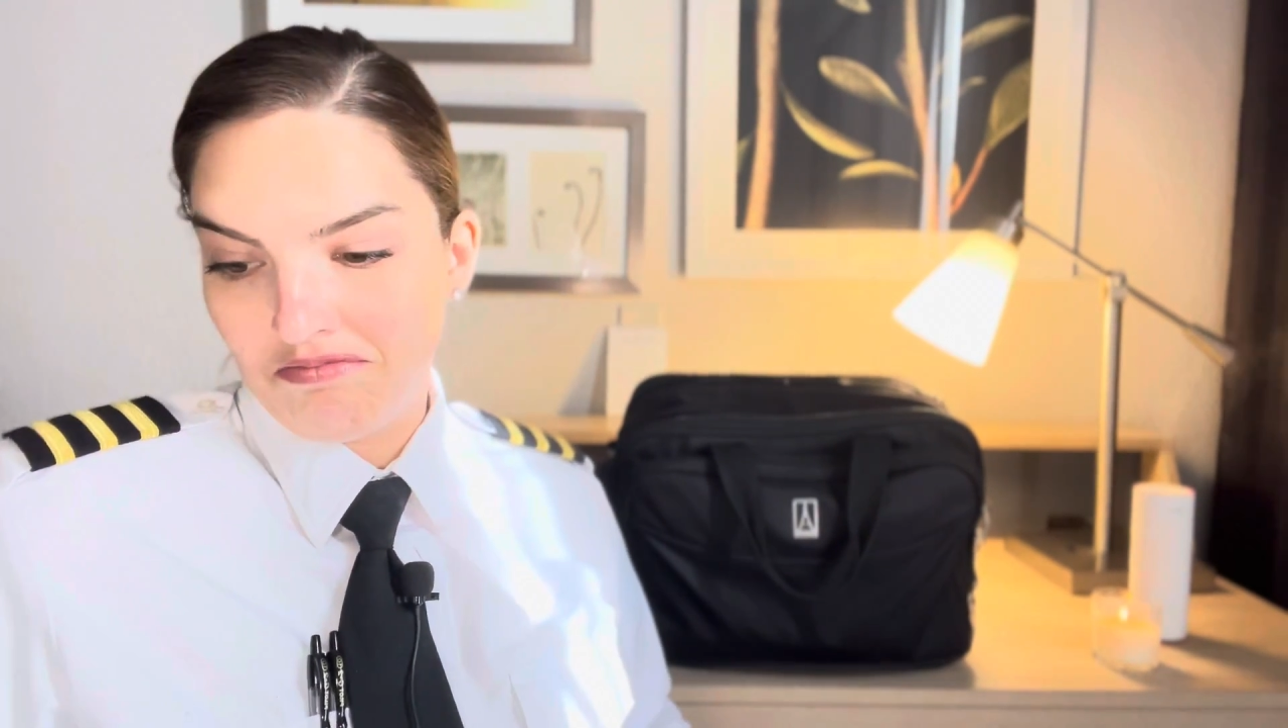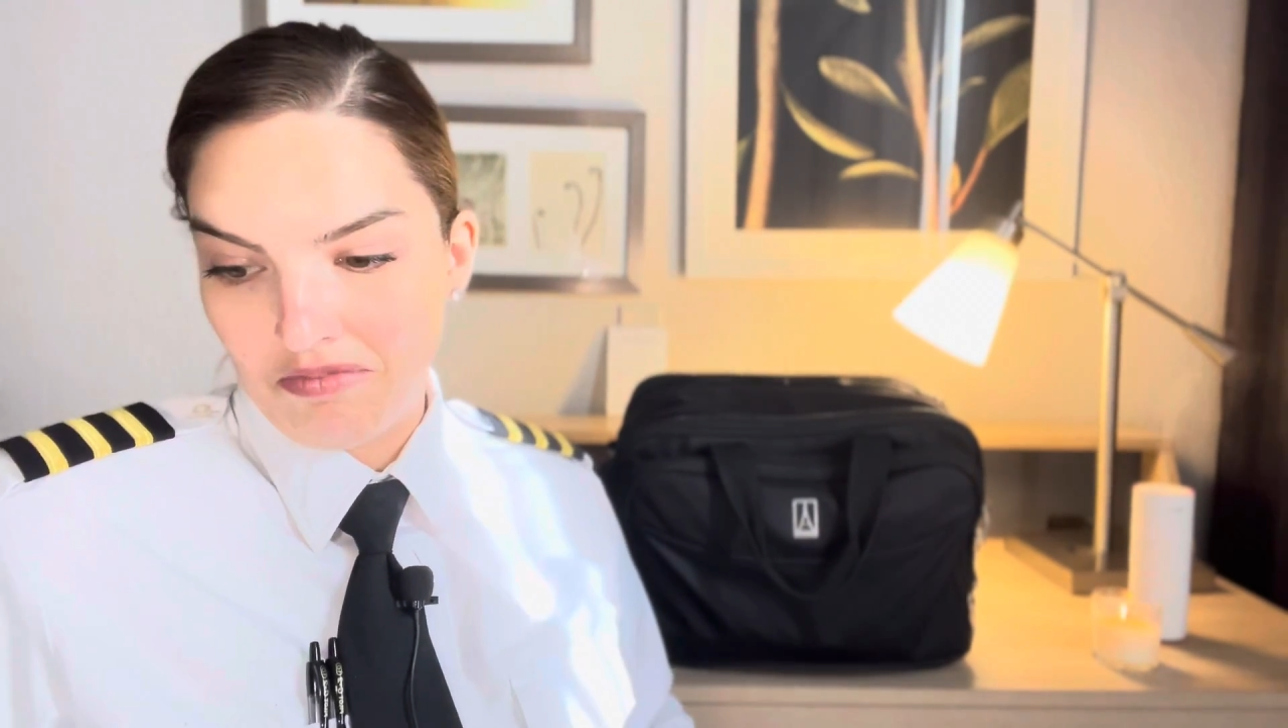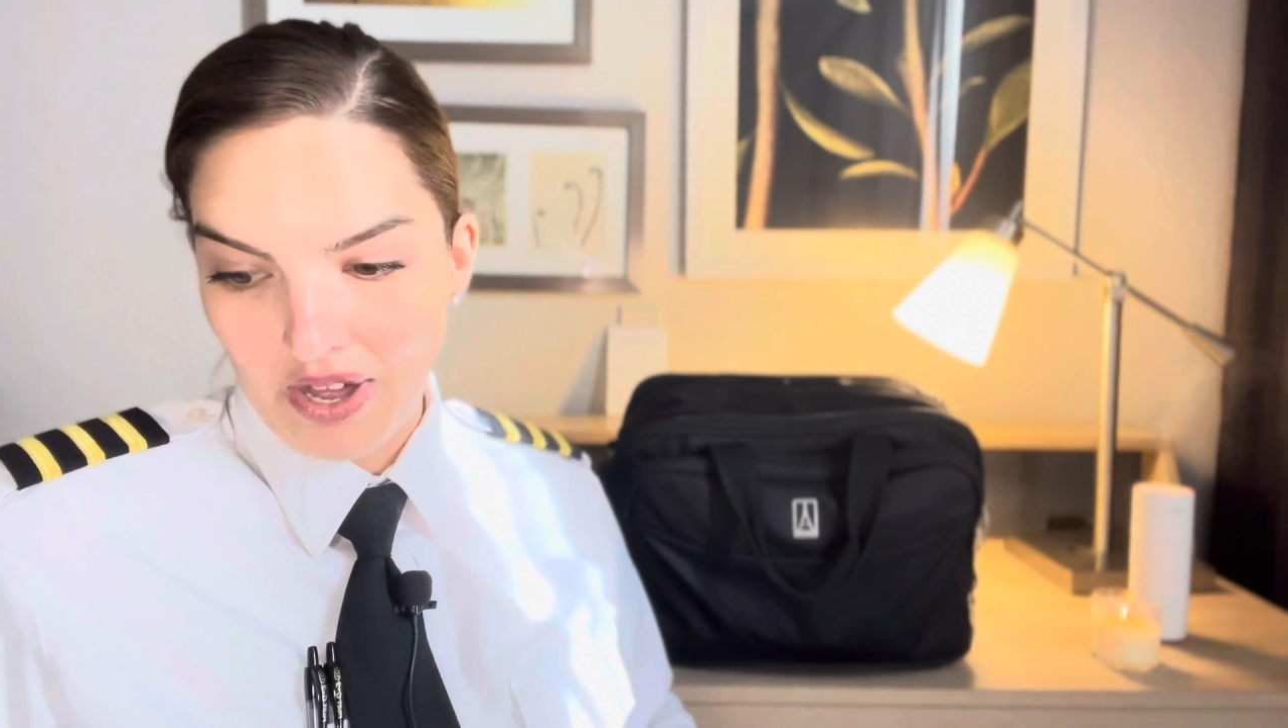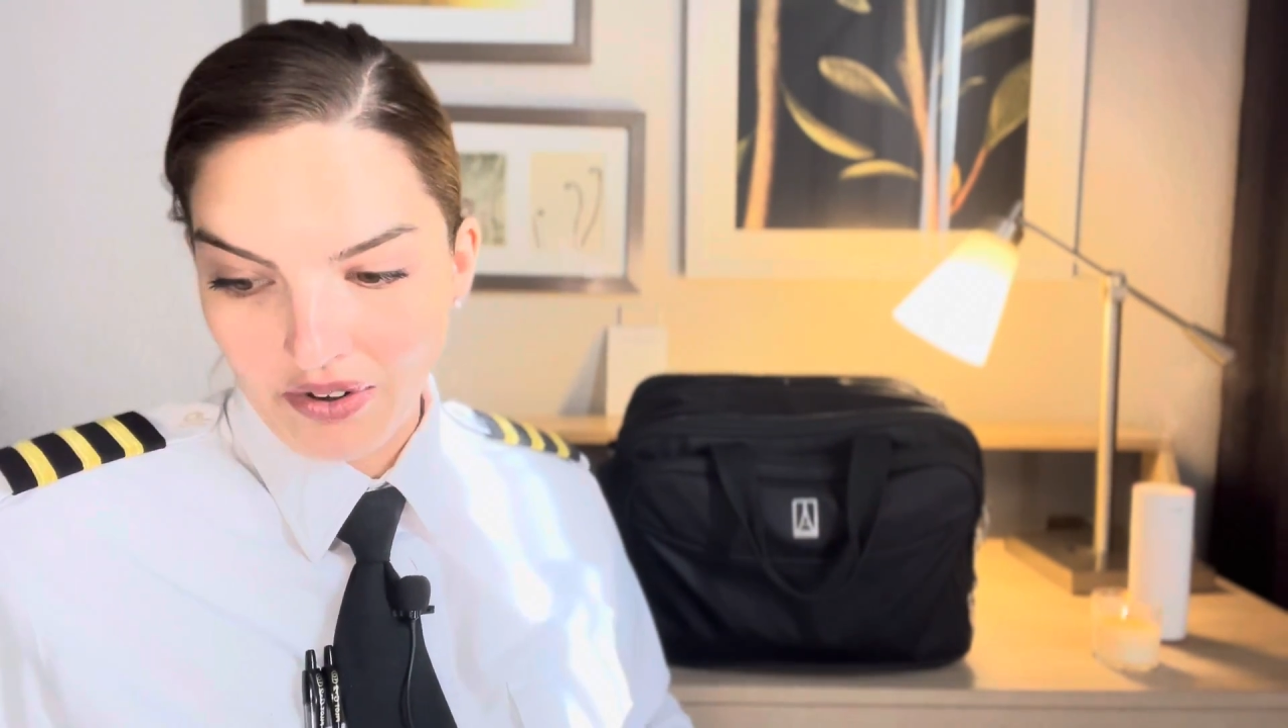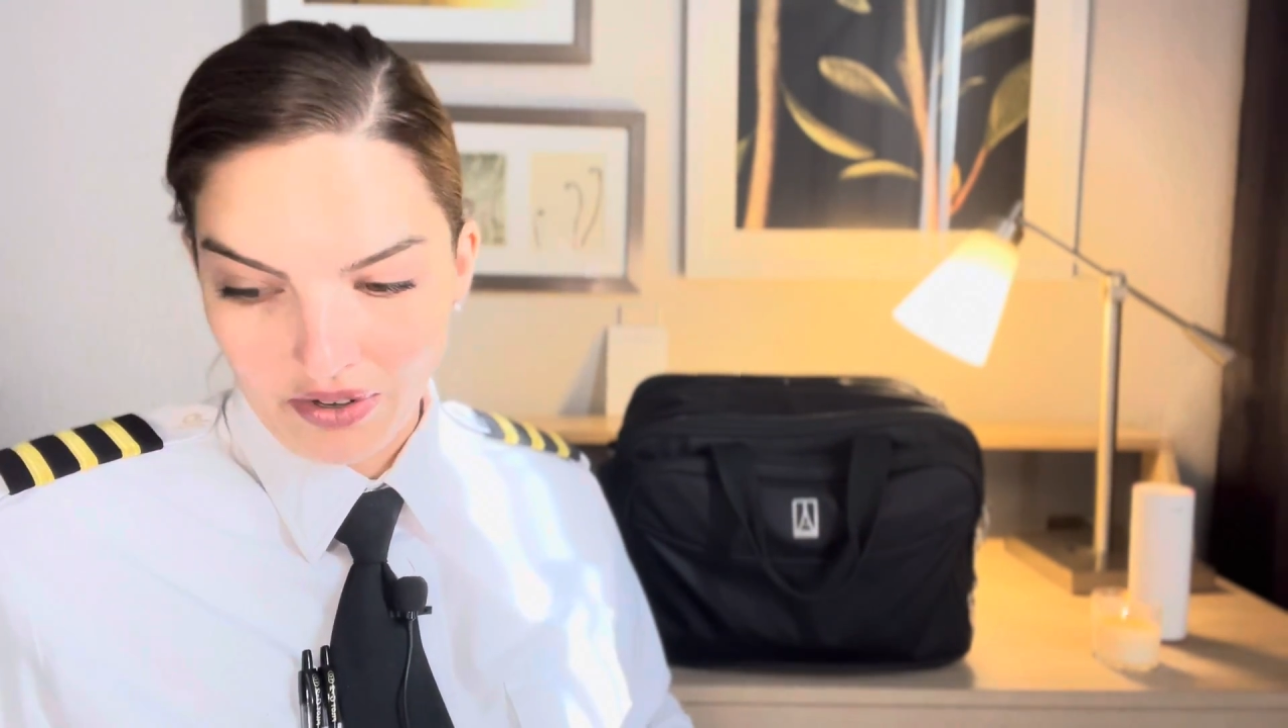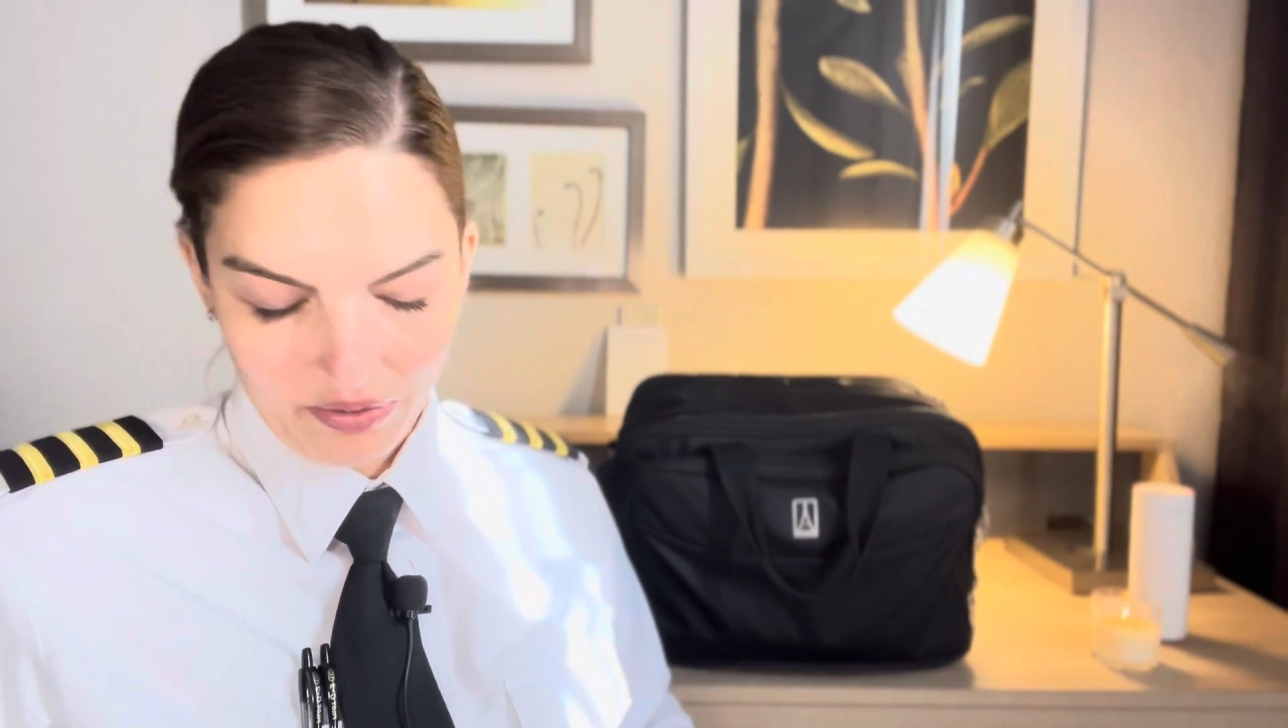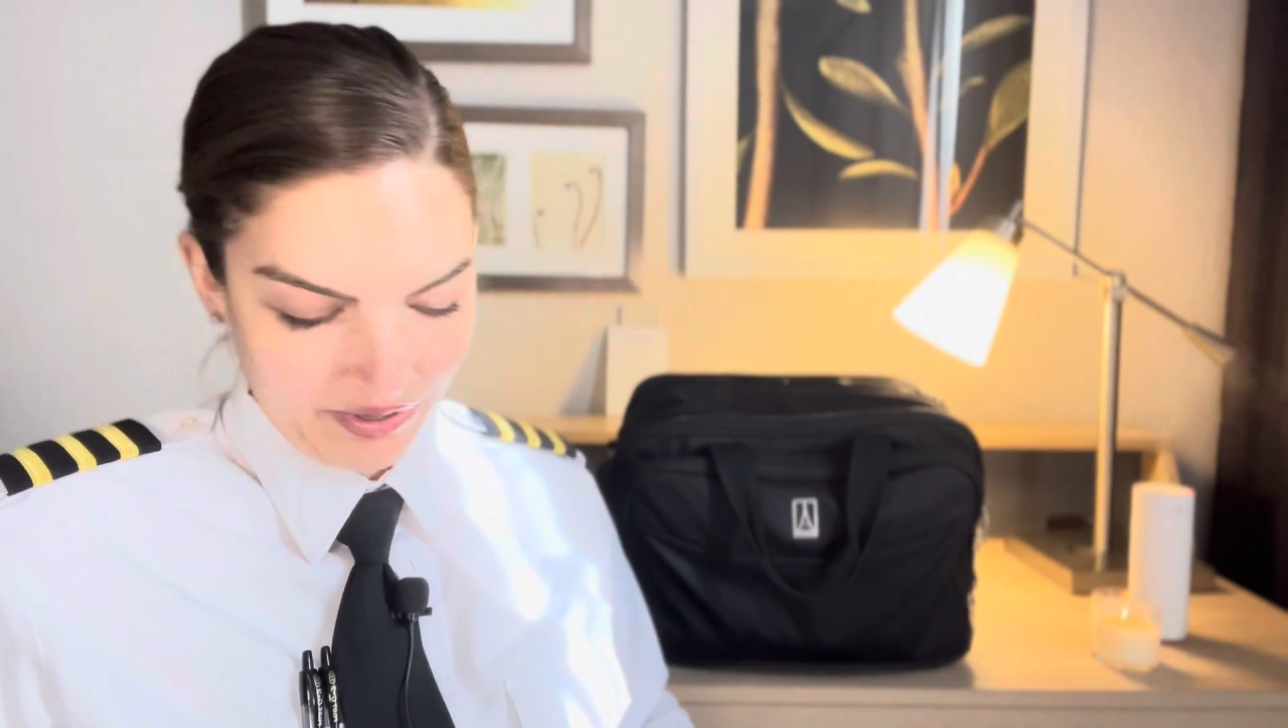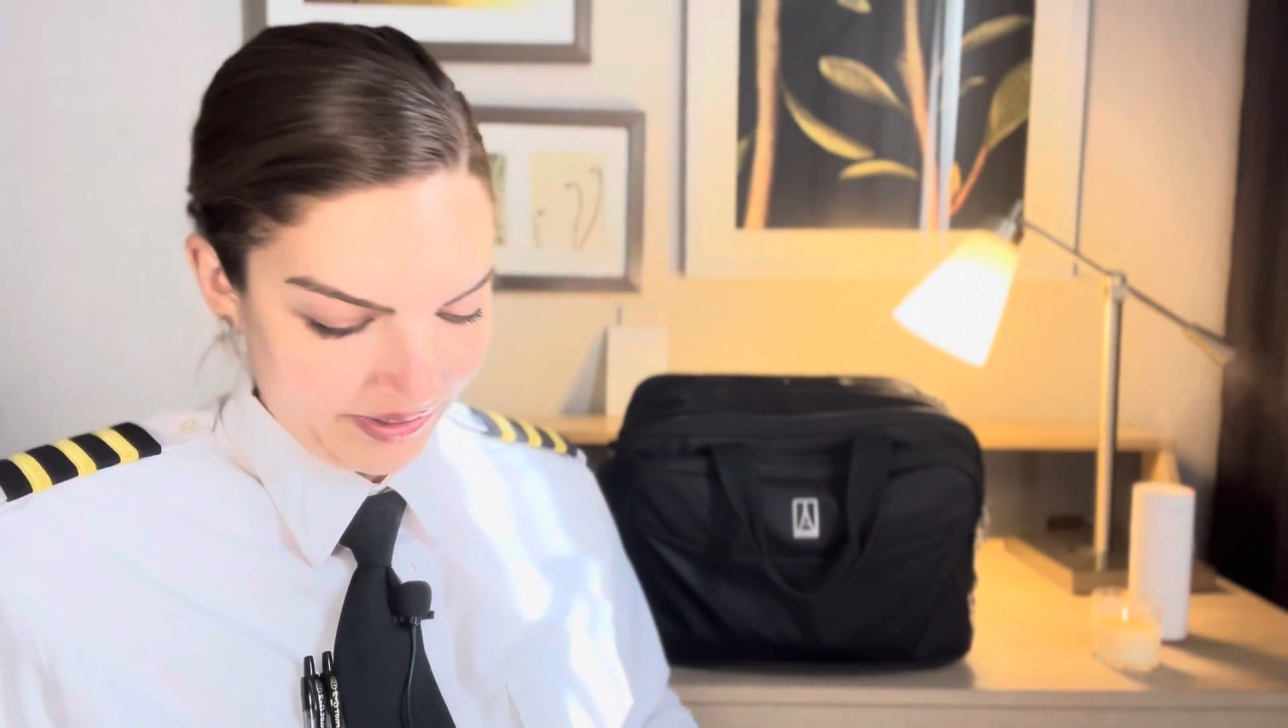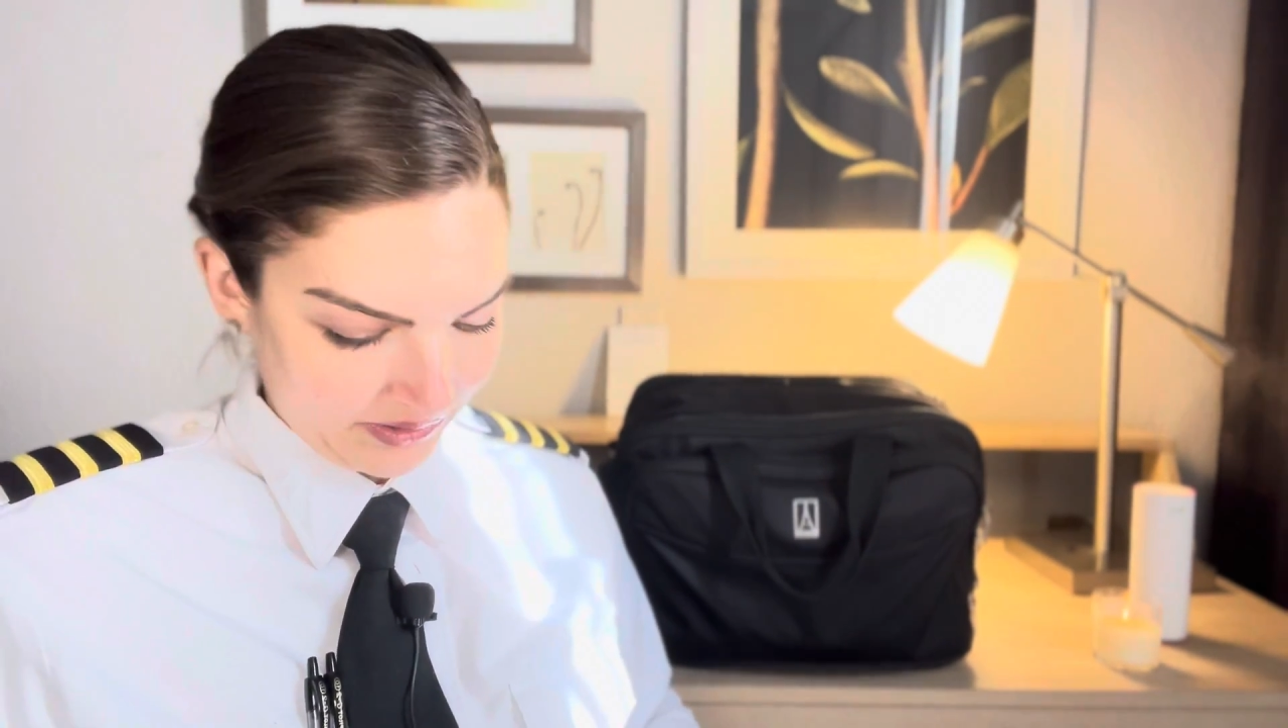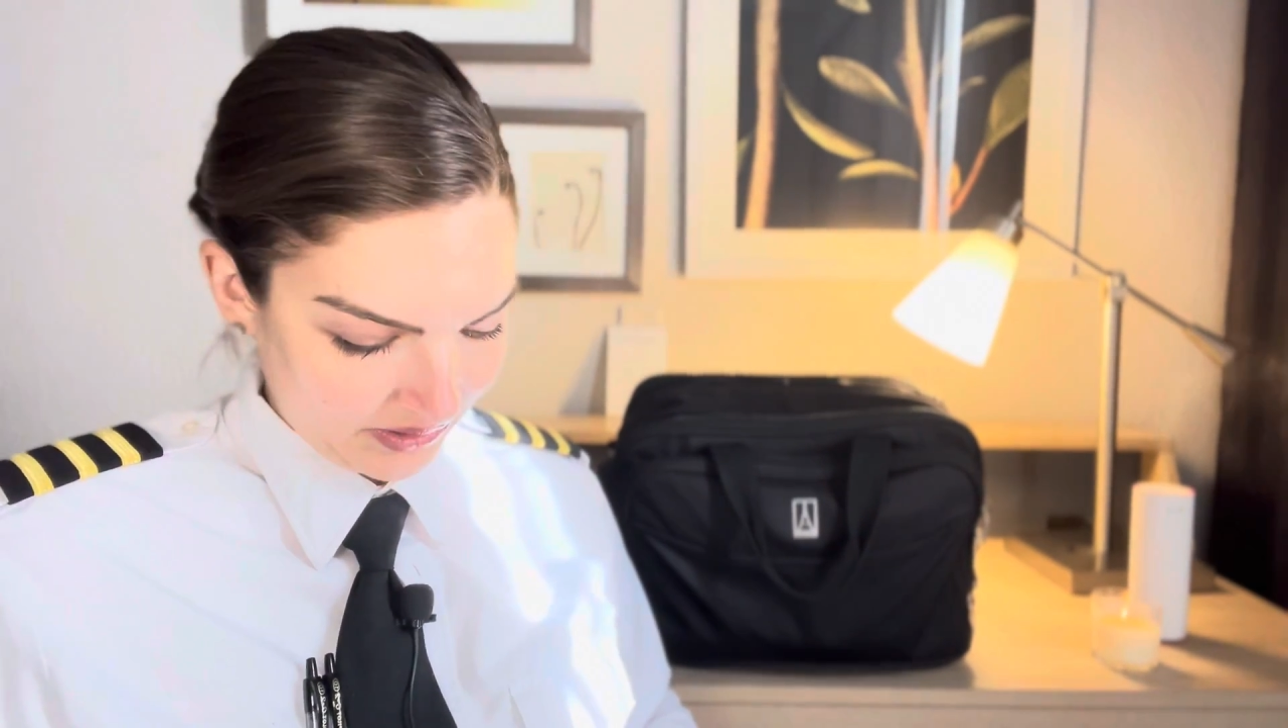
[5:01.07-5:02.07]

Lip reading: I don't know where it is.